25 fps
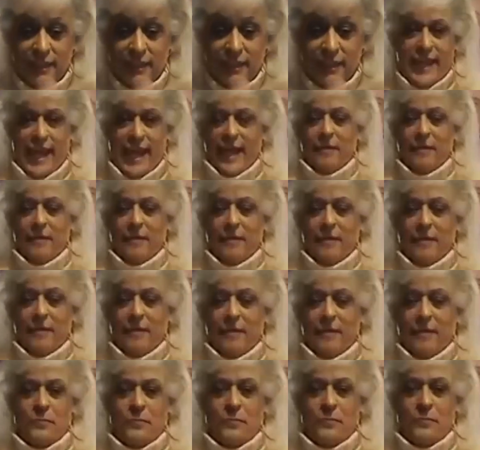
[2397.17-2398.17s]
that.
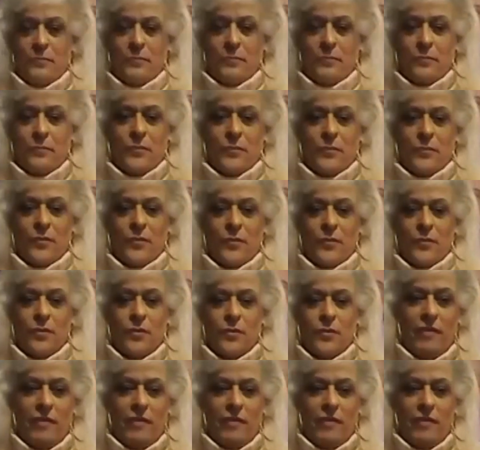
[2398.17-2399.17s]
Whatever
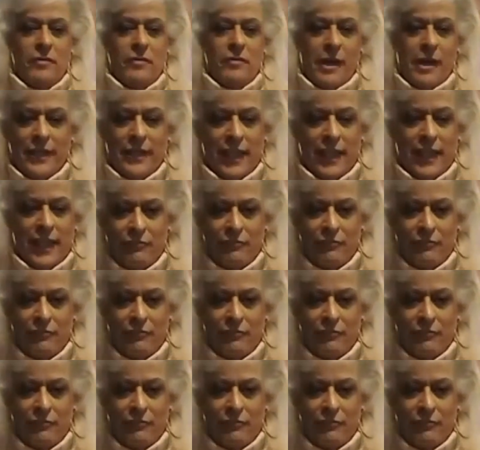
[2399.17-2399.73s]
made me laugh,